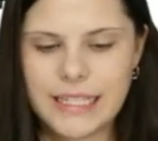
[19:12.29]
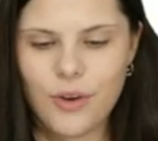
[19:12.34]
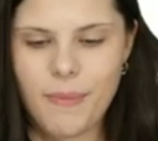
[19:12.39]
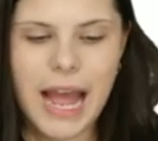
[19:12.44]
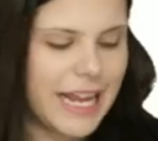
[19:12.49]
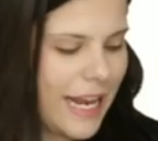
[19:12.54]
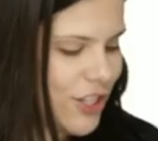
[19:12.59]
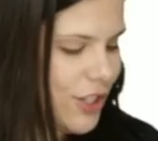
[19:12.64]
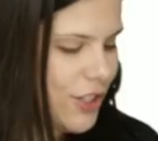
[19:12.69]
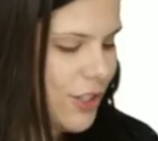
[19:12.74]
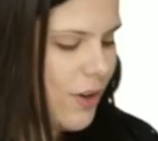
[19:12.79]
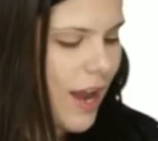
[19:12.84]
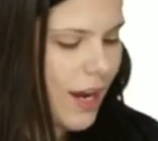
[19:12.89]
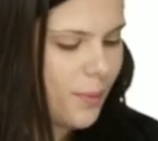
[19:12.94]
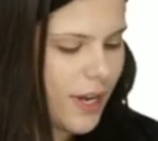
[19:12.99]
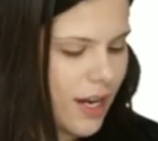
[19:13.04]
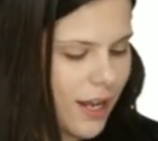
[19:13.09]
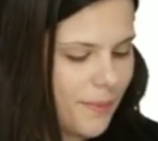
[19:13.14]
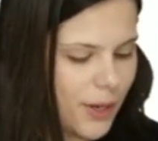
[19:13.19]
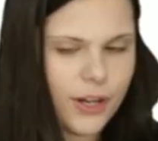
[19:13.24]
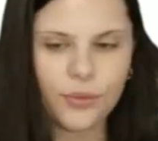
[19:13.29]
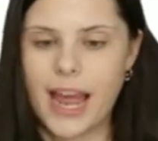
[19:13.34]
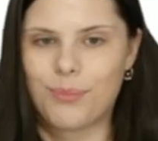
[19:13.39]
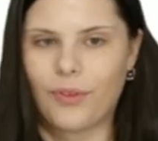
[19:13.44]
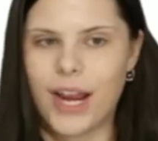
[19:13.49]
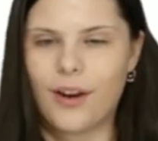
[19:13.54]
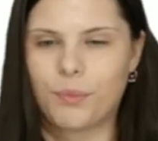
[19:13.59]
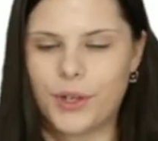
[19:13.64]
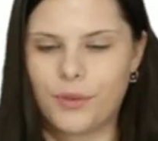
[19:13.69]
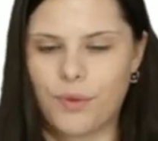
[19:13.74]
mastering these
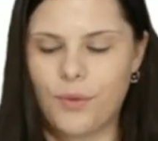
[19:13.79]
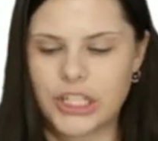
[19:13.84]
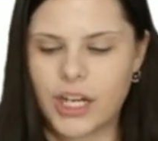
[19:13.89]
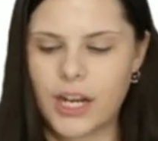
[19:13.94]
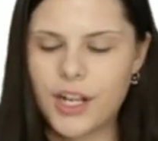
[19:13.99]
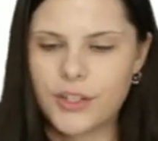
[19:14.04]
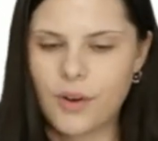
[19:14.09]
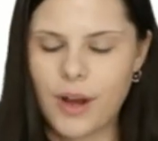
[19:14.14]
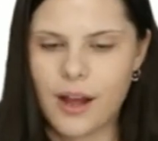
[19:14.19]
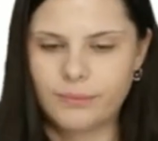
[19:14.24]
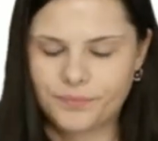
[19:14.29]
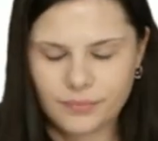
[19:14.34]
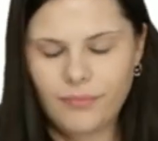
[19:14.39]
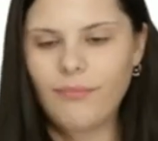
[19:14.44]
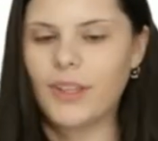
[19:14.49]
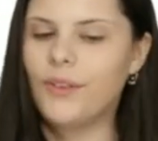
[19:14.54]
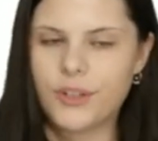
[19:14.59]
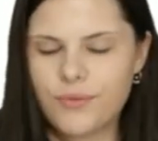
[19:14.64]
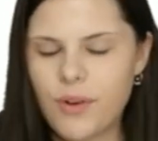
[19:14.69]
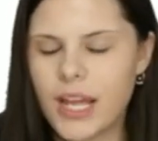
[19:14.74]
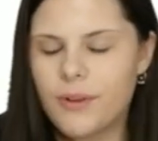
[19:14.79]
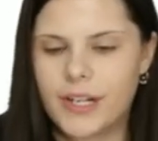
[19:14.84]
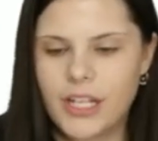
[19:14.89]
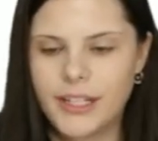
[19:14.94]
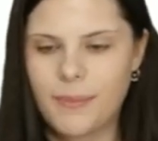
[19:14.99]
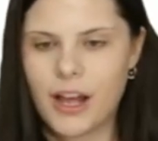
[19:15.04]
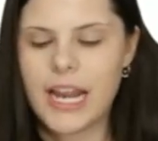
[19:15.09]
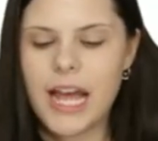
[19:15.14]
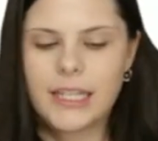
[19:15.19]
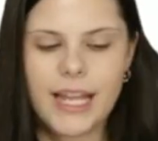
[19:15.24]
fundamentals will set you up for
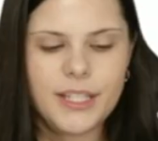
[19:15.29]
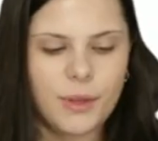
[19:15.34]
success.